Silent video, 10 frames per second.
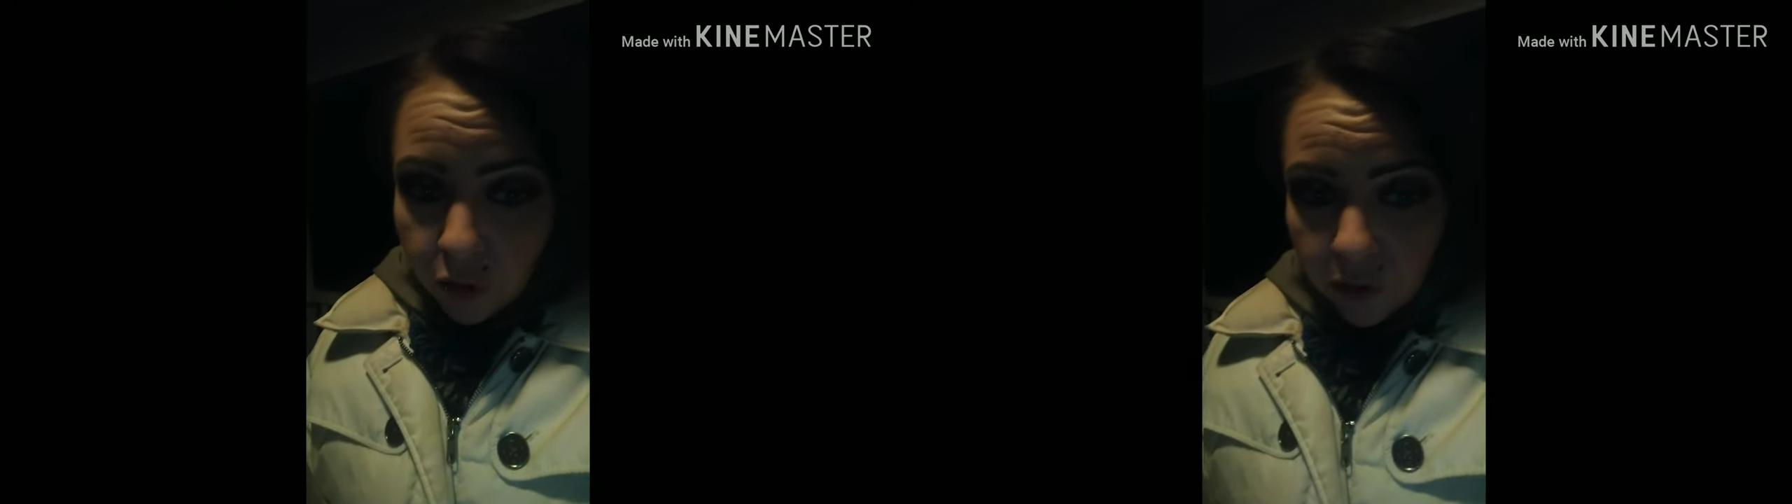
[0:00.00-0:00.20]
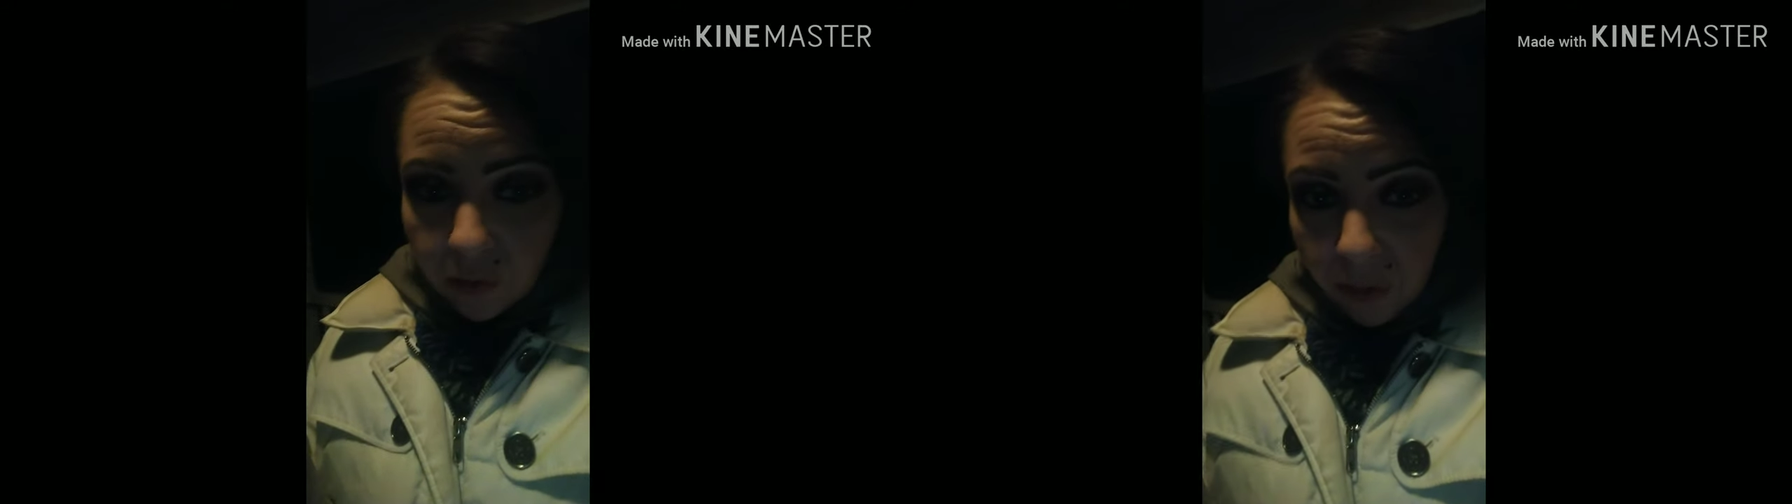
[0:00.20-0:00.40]
you're
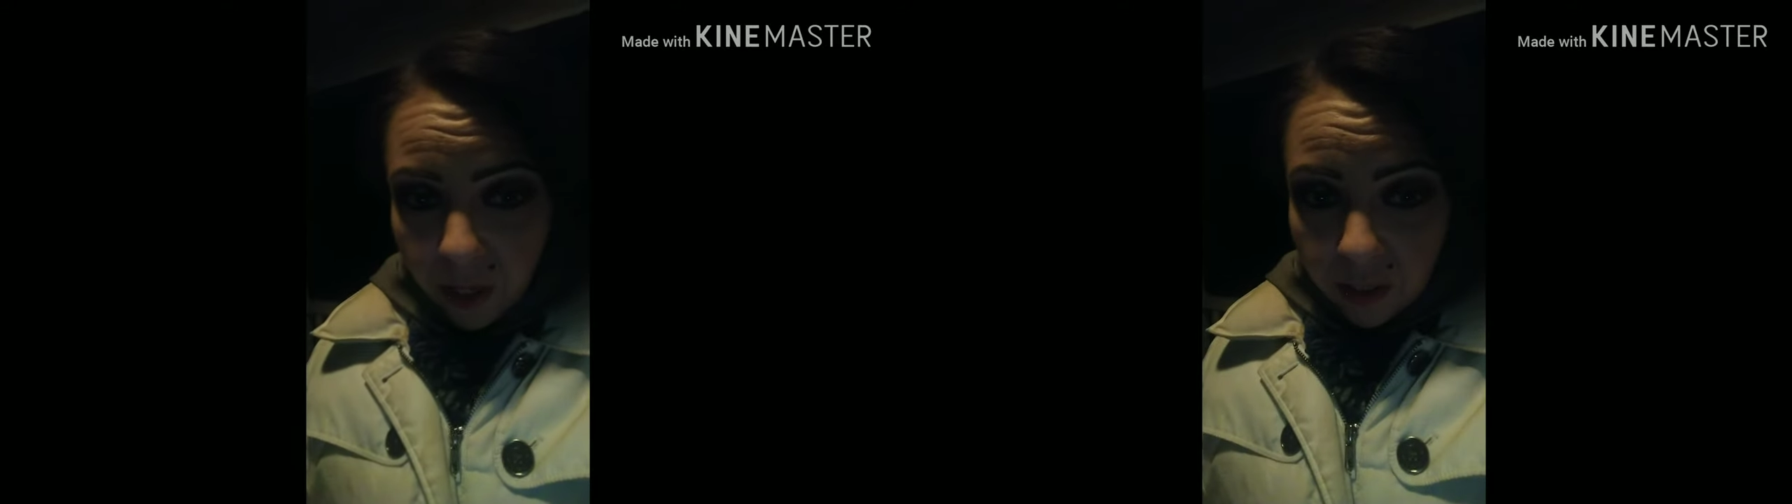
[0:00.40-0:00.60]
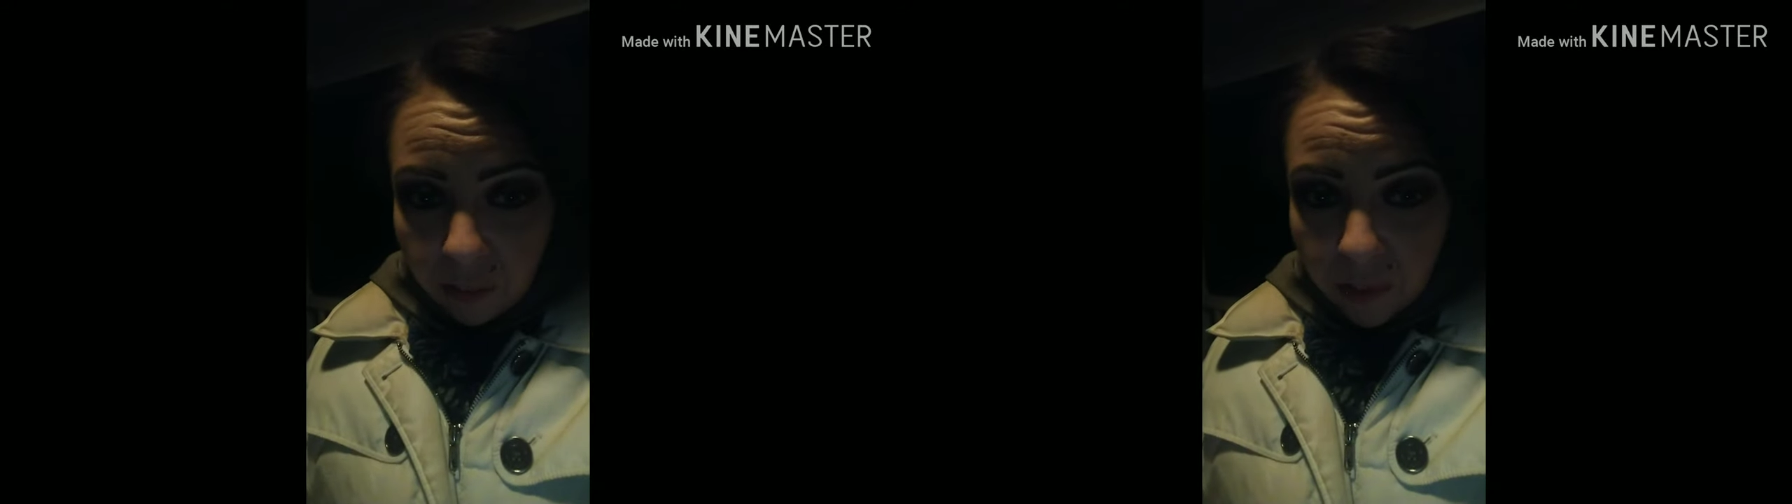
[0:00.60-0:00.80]
just
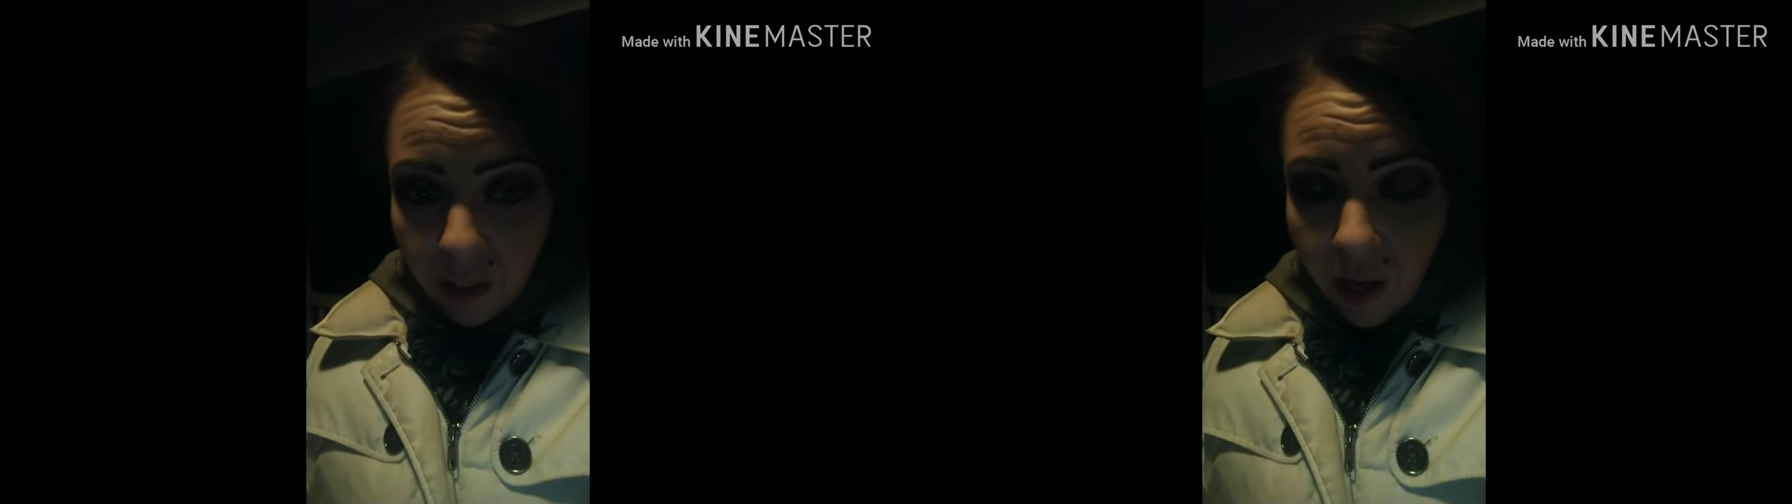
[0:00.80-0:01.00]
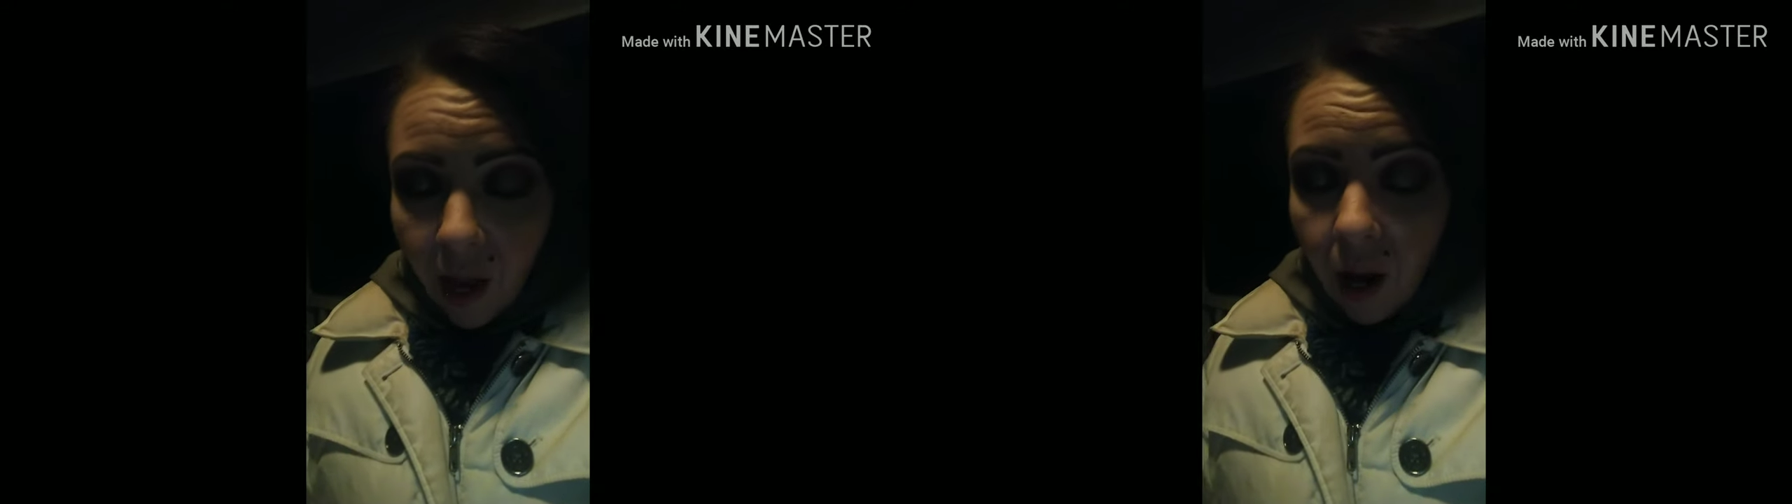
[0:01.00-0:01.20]
finding
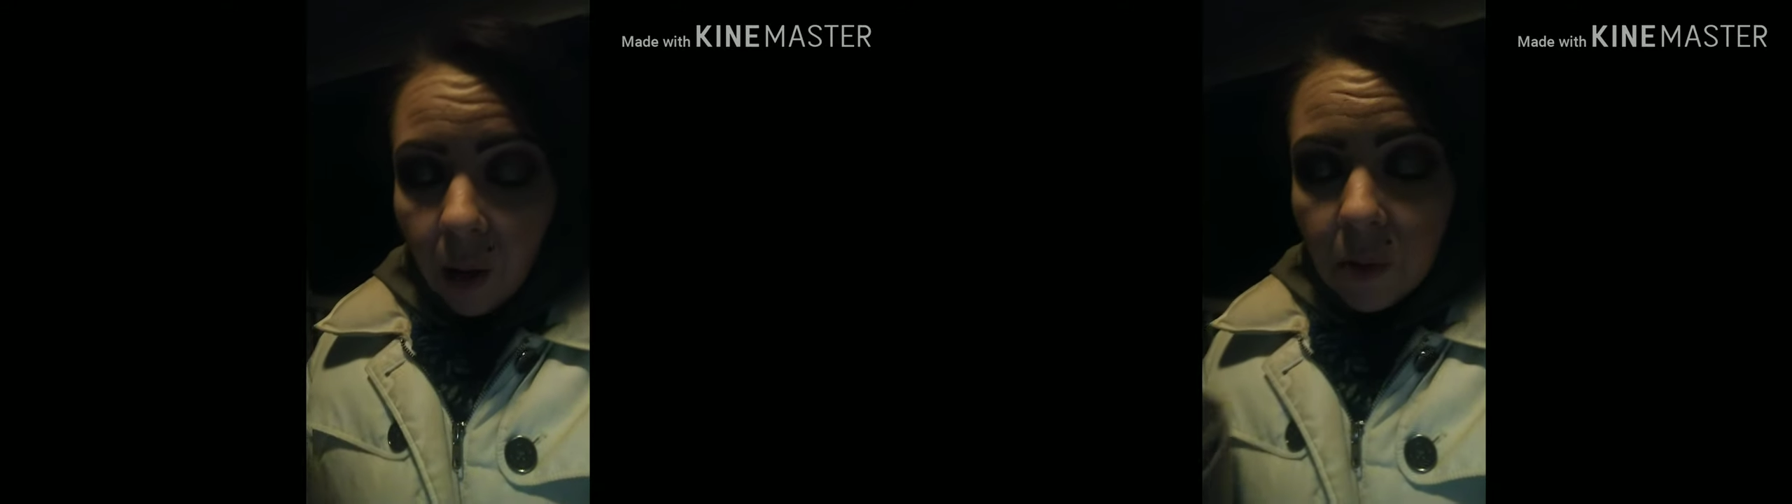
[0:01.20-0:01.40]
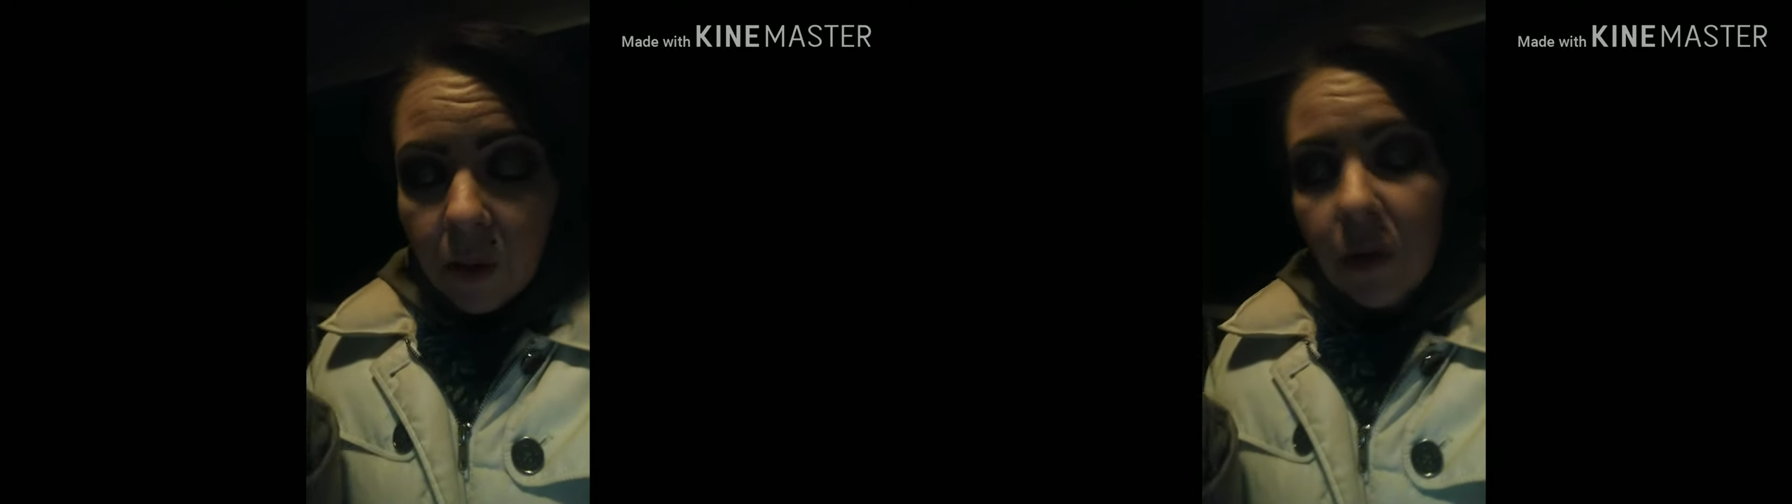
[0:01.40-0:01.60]
me,
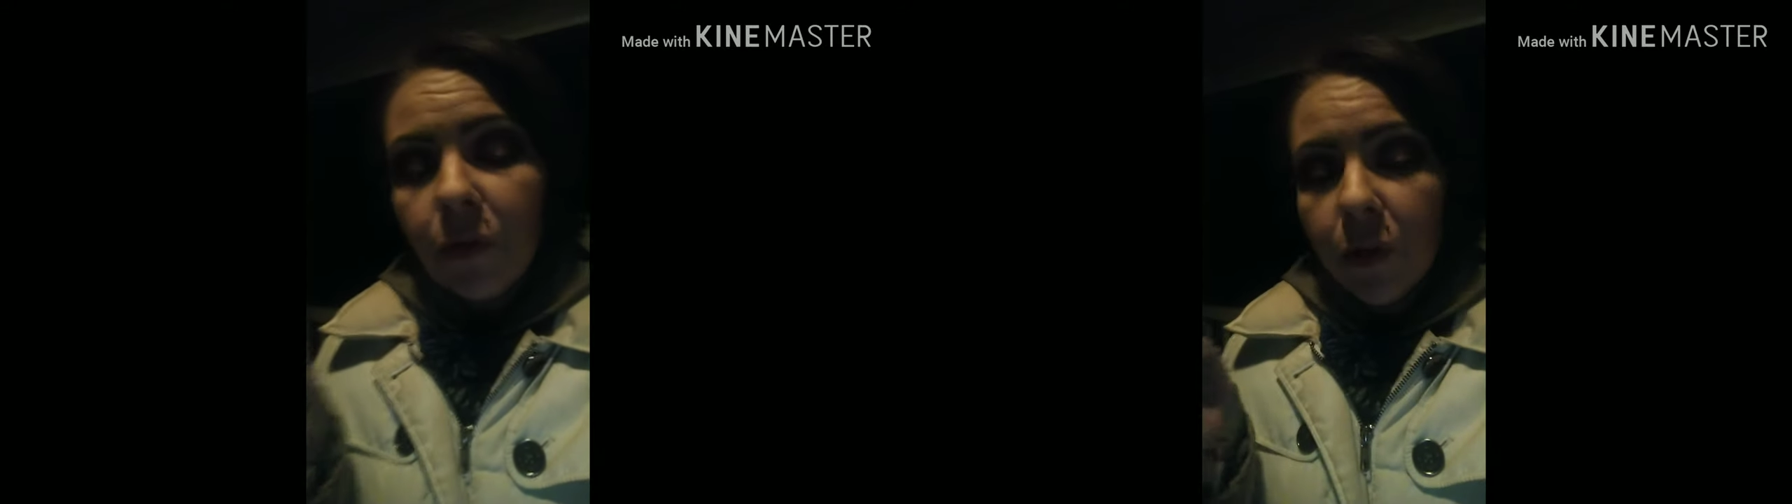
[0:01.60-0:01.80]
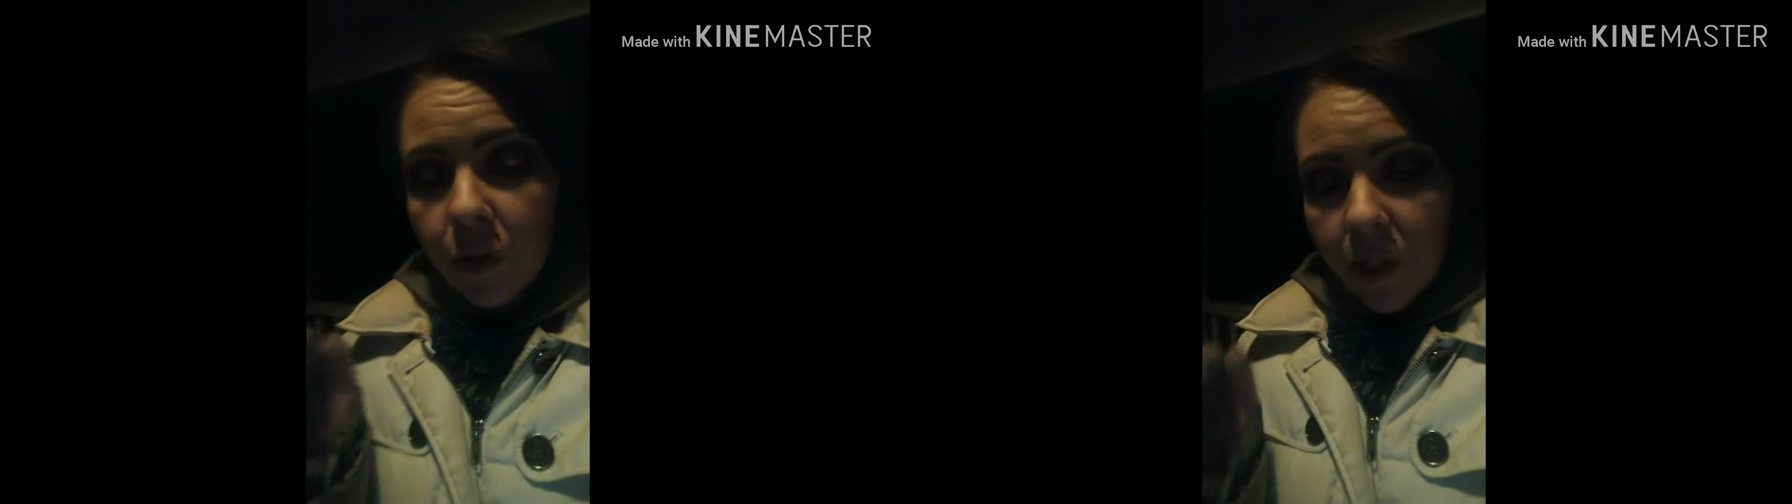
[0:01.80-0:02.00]
I would love
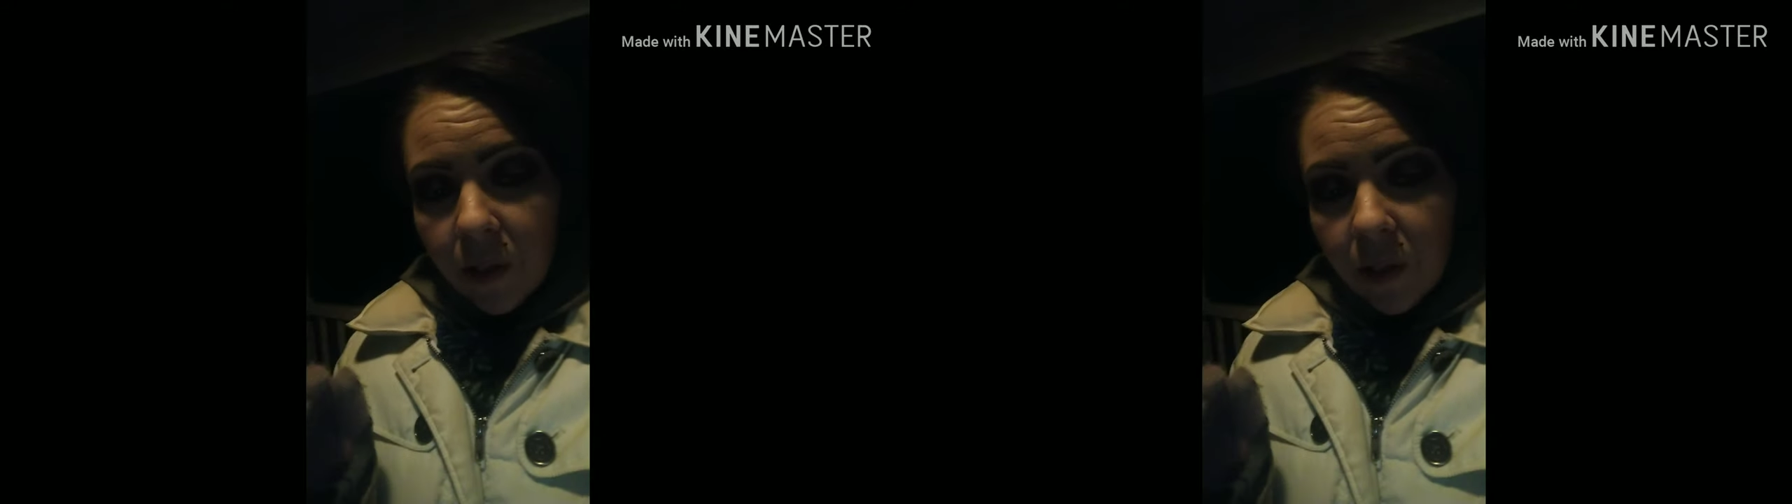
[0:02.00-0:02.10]
for you